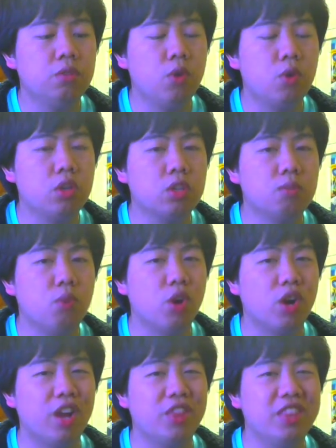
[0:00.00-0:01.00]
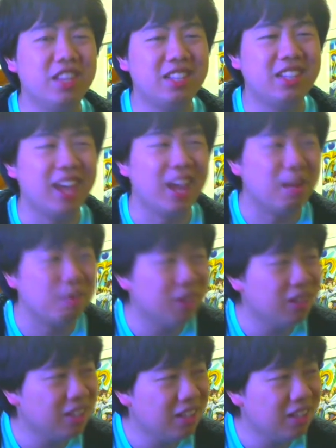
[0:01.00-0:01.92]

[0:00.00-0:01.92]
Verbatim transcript: focused more on this game